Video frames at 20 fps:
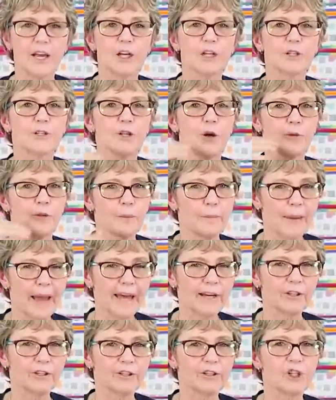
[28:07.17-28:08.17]
So the
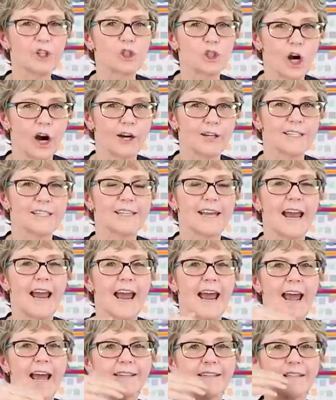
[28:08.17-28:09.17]
pattern starts
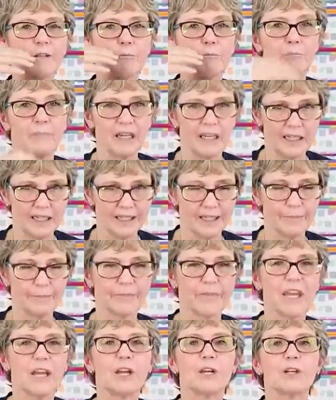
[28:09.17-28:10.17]
at medium.